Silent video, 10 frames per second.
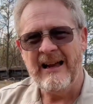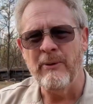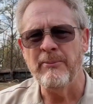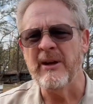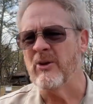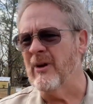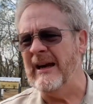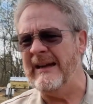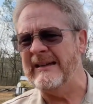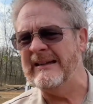it would be
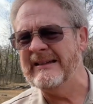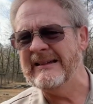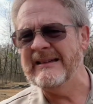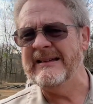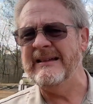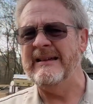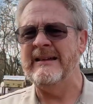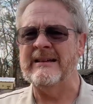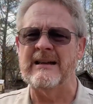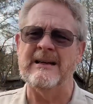great
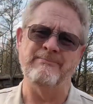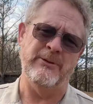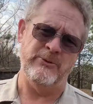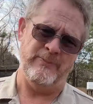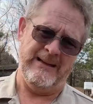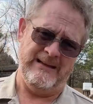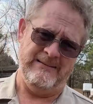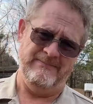in a compost pile.